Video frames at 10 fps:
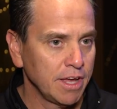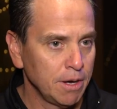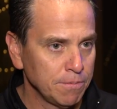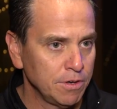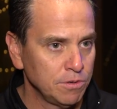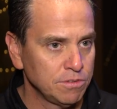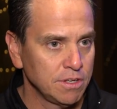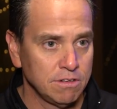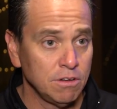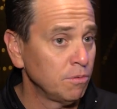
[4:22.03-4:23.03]
to help those
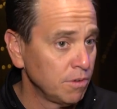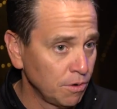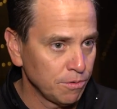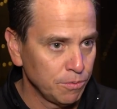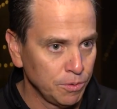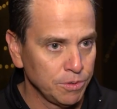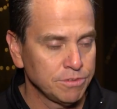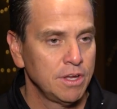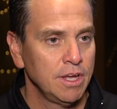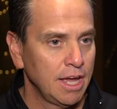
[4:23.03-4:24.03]
that don't know the
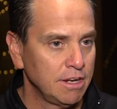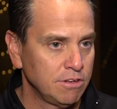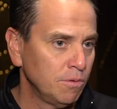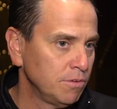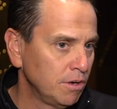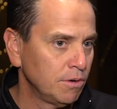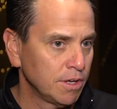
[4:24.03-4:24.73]
rules and don't know,